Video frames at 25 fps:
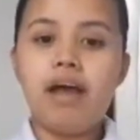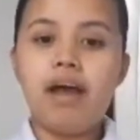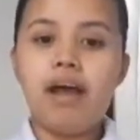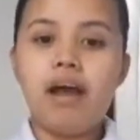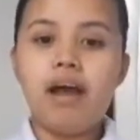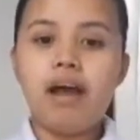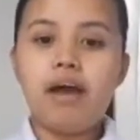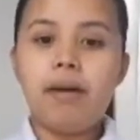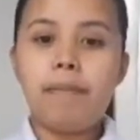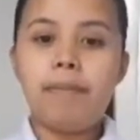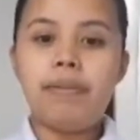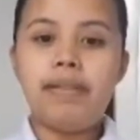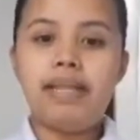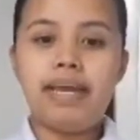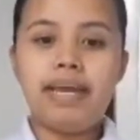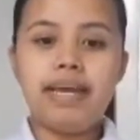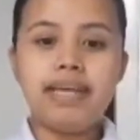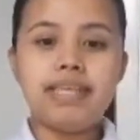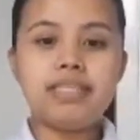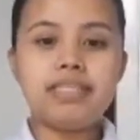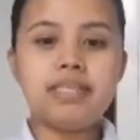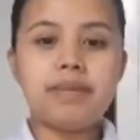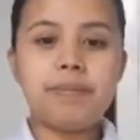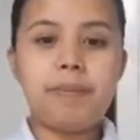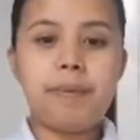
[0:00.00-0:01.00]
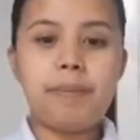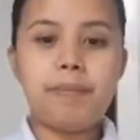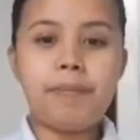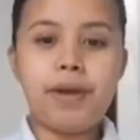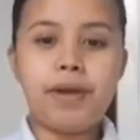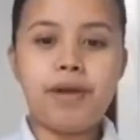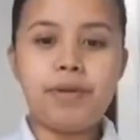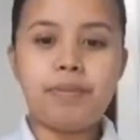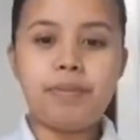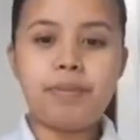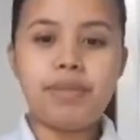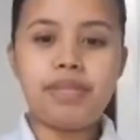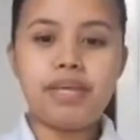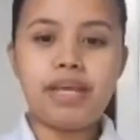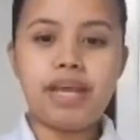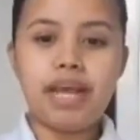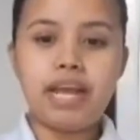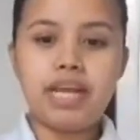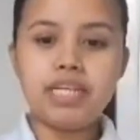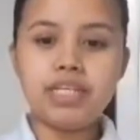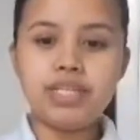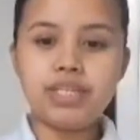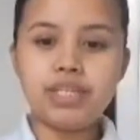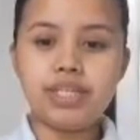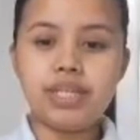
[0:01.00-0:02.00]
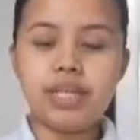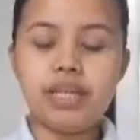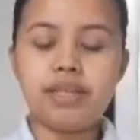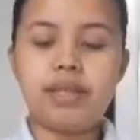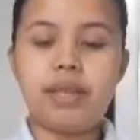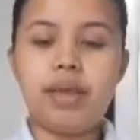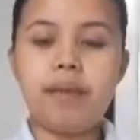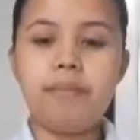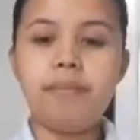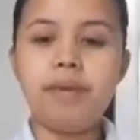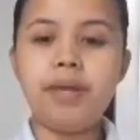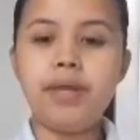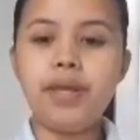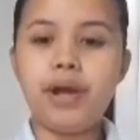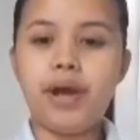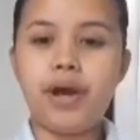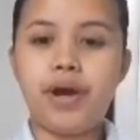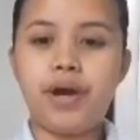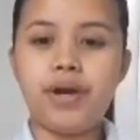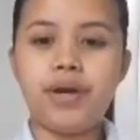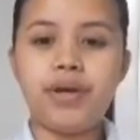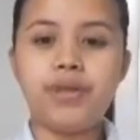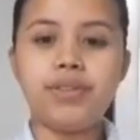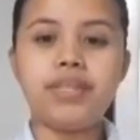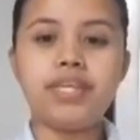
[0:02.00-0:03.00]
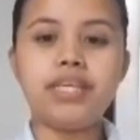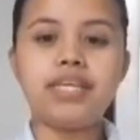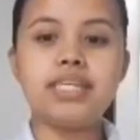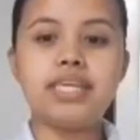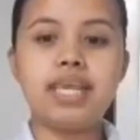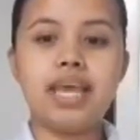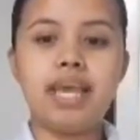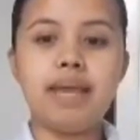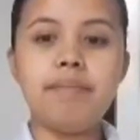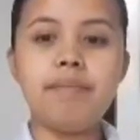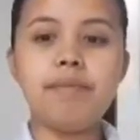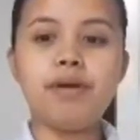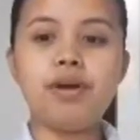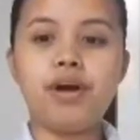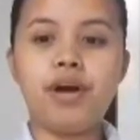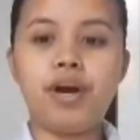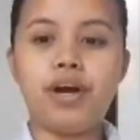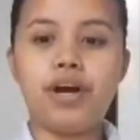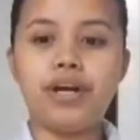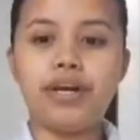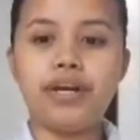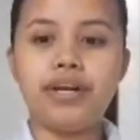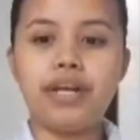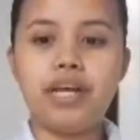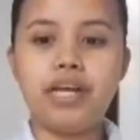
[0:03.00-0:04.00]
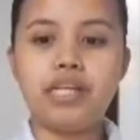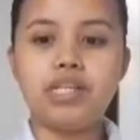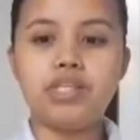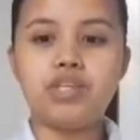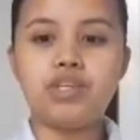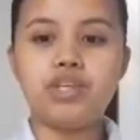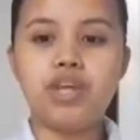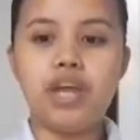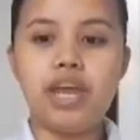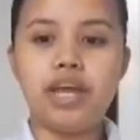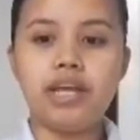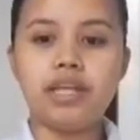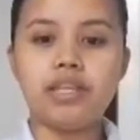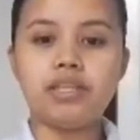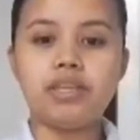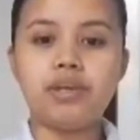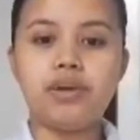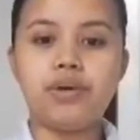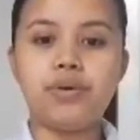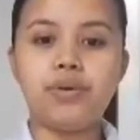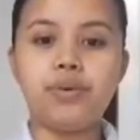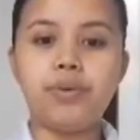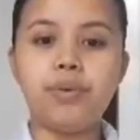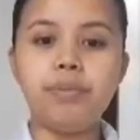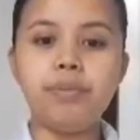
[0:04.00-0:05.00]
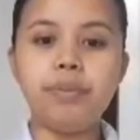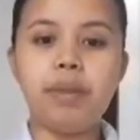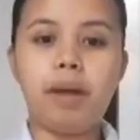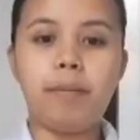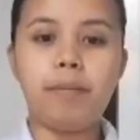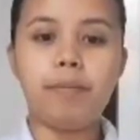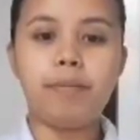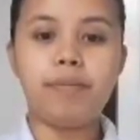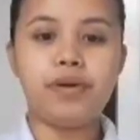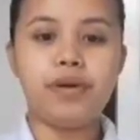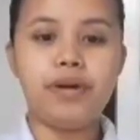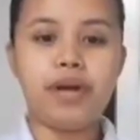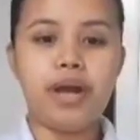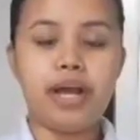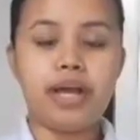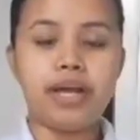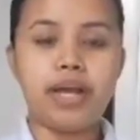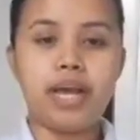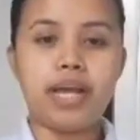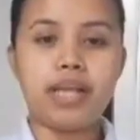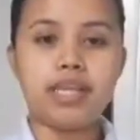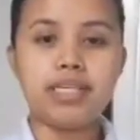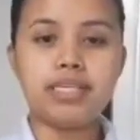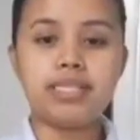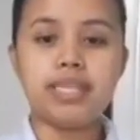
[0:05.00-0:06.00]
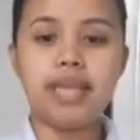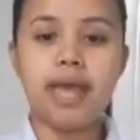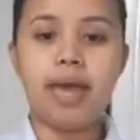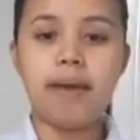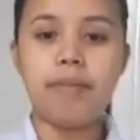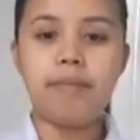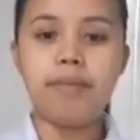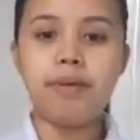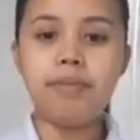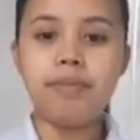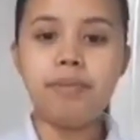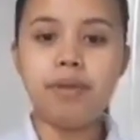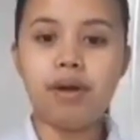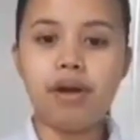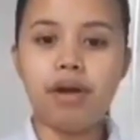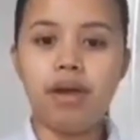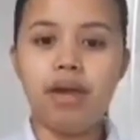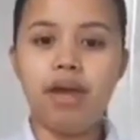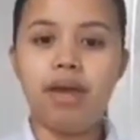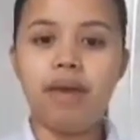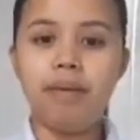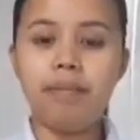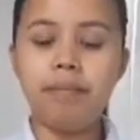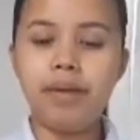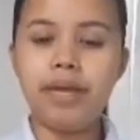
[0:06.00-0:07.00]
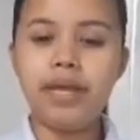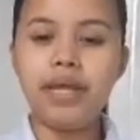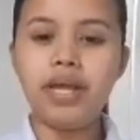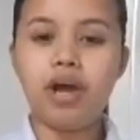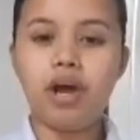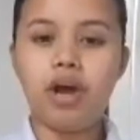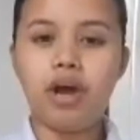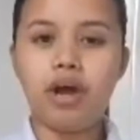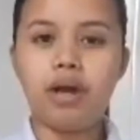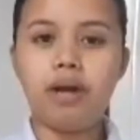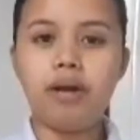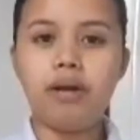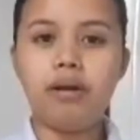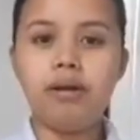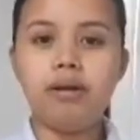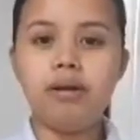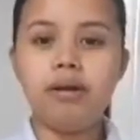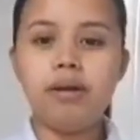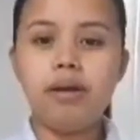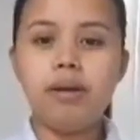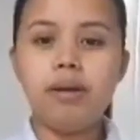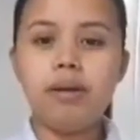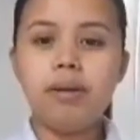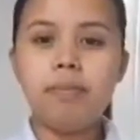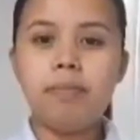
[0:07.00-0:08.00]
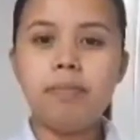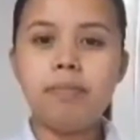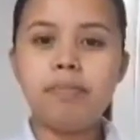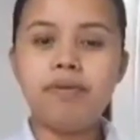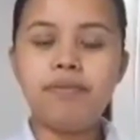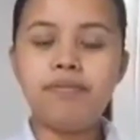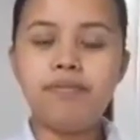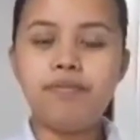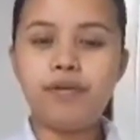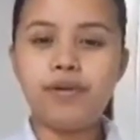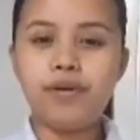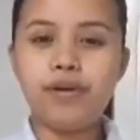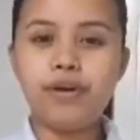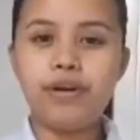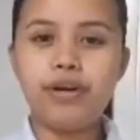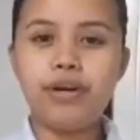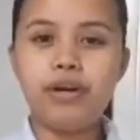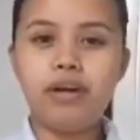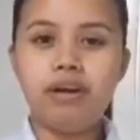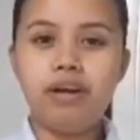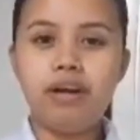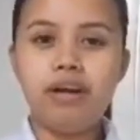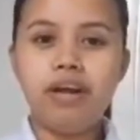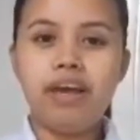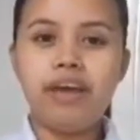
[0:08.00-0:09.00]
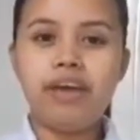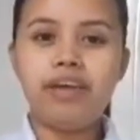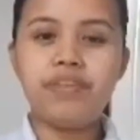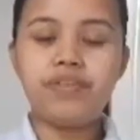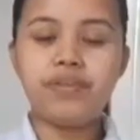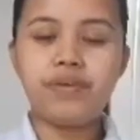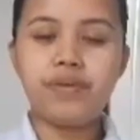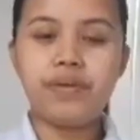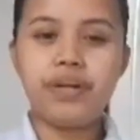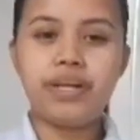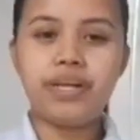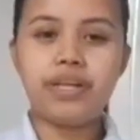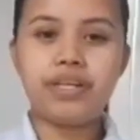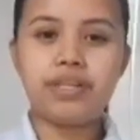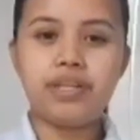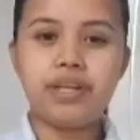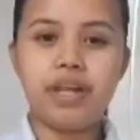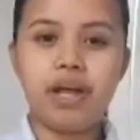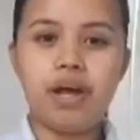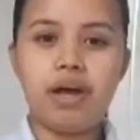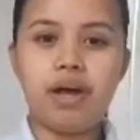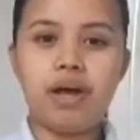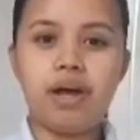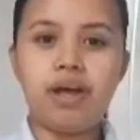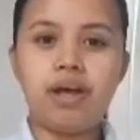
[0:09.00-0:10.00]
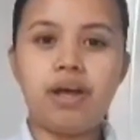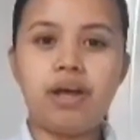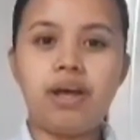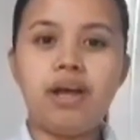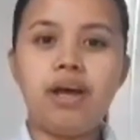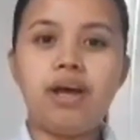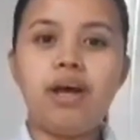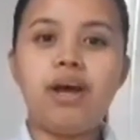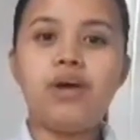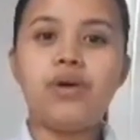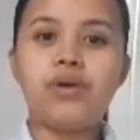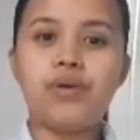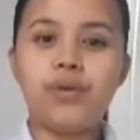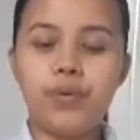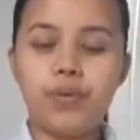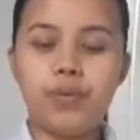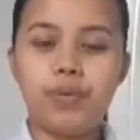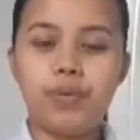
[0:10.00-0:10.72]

place the prepared medication and MAR on the same cart and check the room number against the MAR before entering the room.